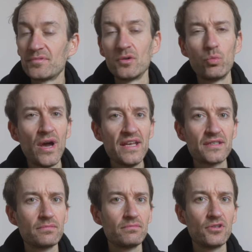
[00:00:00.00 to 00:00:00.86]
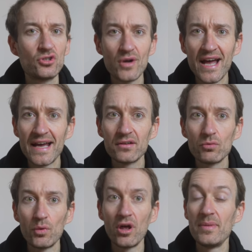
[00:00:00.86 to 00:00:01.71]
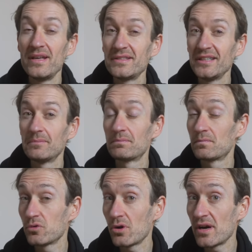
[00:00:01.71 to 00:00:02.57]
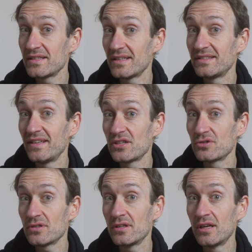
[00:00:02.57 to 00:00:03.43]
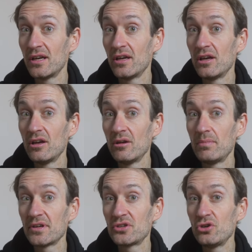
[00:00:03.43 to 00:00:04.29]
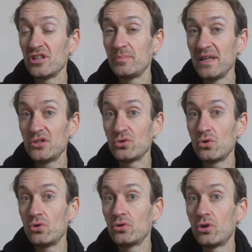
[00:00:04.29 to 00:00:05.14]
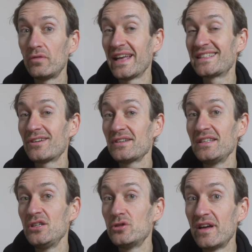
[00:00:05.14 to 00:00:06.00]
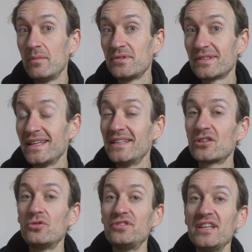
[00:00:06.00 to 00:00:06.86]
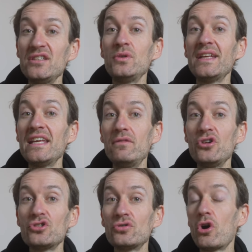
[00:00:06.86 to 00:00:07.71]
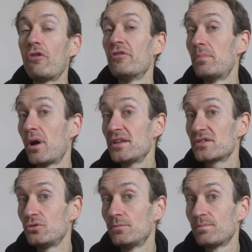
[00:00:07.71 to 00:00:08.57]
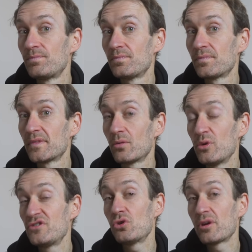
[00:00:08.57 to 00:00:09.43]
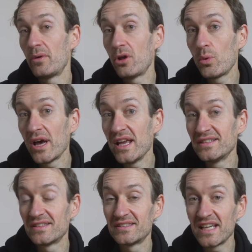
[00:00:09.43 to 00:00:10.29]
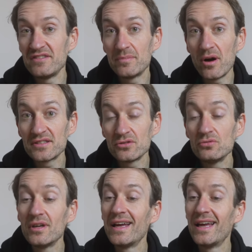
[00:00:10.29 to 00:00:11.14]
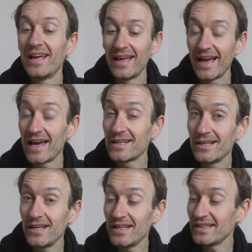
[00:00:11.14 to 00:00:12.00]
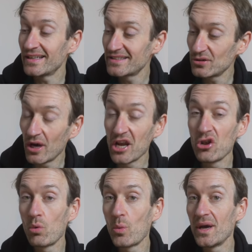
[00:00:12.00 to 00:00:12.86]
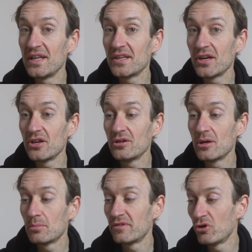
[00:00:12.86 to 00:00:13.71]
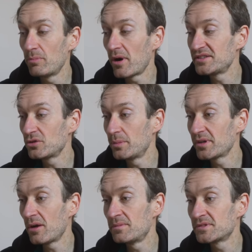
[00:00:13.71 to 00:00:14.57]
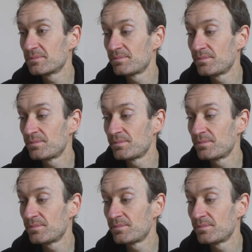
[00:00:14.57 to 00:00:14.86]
The weight, drag, reliability, price, etc. But could this be a dawn of an exciting new development in the continuing evolution of the bicycle? We've sure come a long way since a safety bicycle, and clearly still a long way to go before a bicycle becomes